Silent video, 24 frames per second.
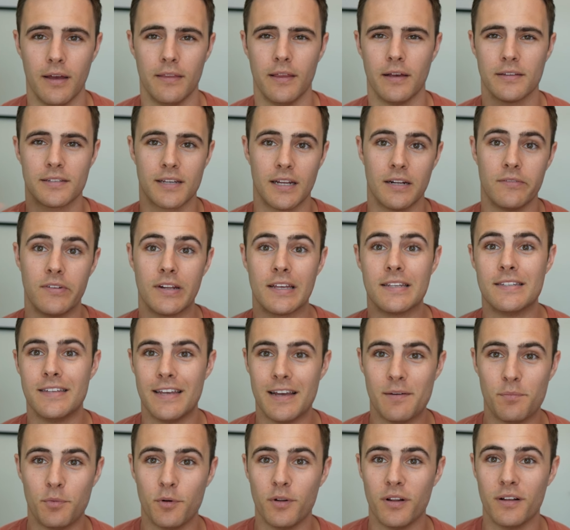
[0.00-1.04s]
That's kind of an
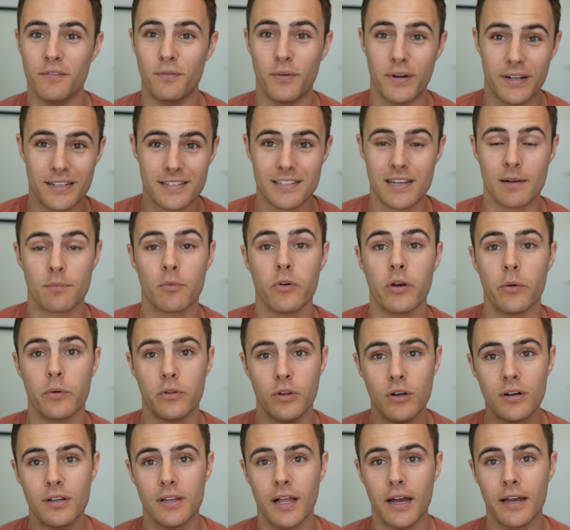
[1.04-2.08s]
example of what a summary would
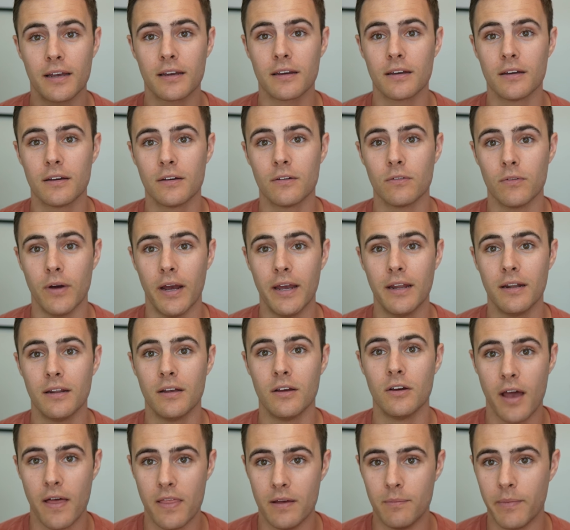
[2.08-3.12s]
look like, right?
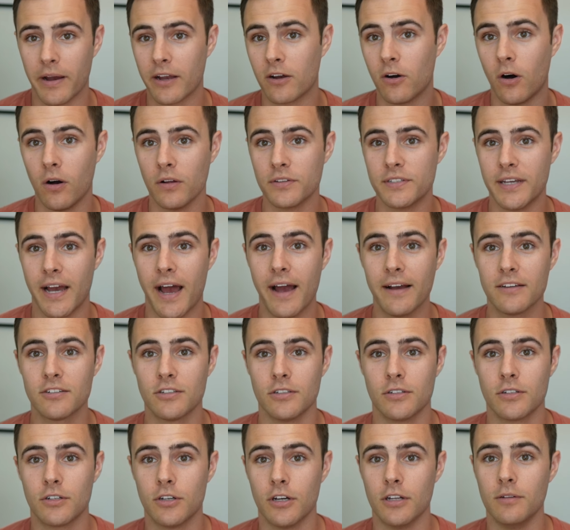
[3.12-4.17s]
And then my call to
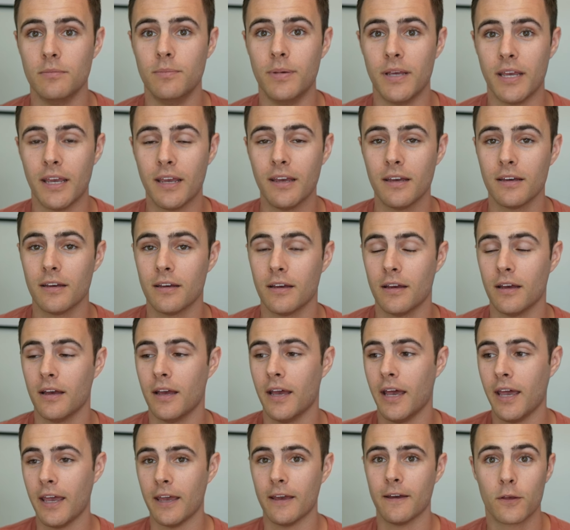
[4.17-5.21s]
action could be,
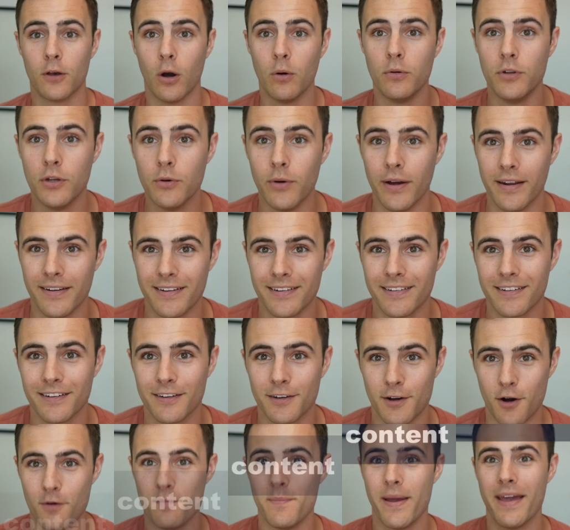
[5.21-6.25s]
hey, go do it.
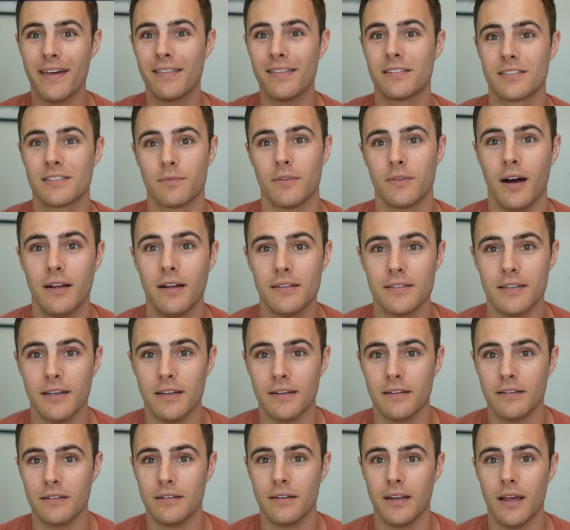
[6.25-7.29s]
Go make some content
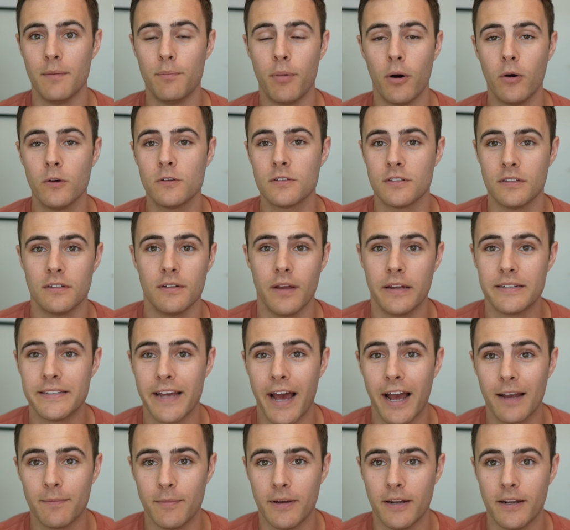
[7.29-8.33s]
and post and
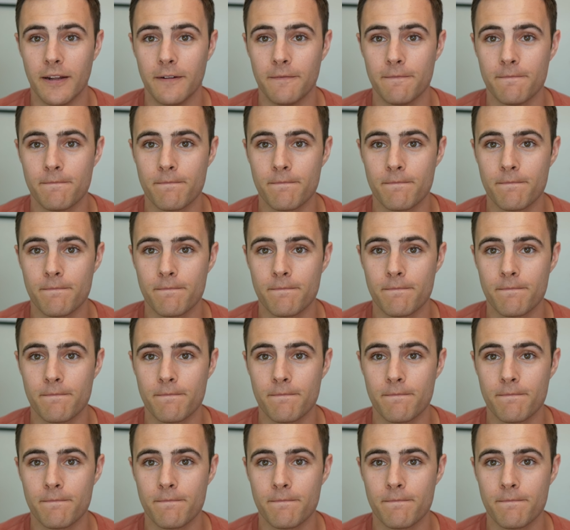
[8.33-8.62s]
tag me in it.